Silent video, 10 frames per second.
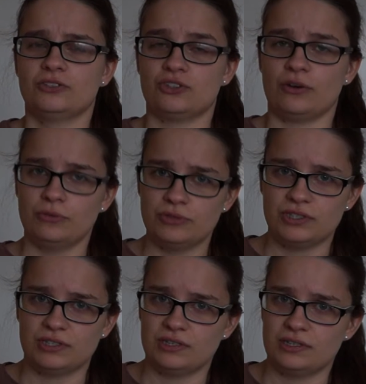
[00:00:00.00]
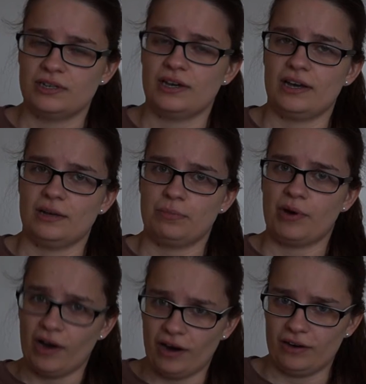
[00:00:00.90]
chosen a
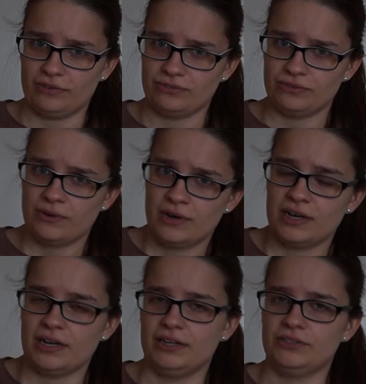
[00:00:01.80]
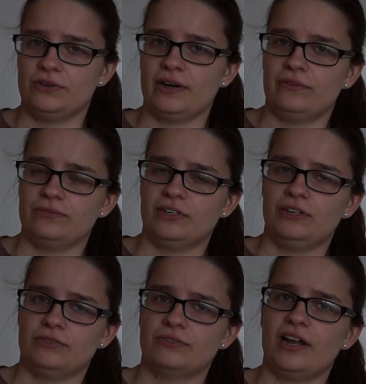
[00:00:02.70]
path and you have a lot
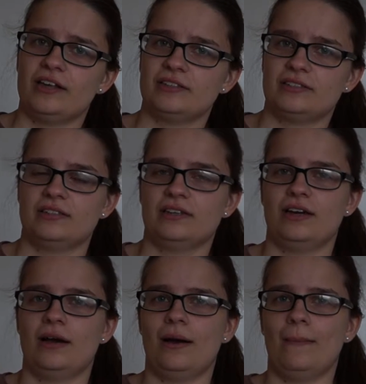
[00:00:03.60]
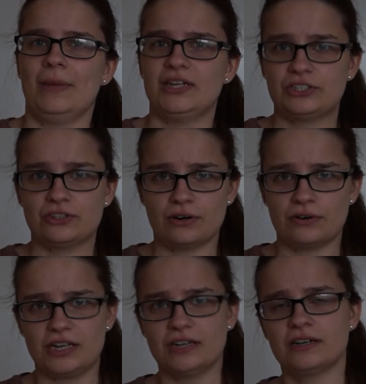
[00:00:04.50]
of classes that are
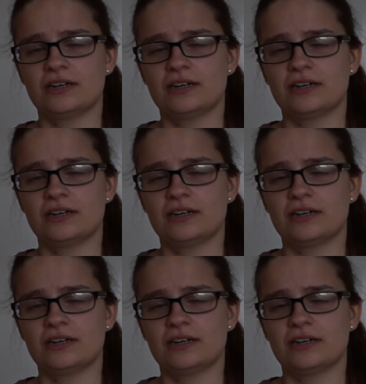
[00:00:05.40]
mandatory.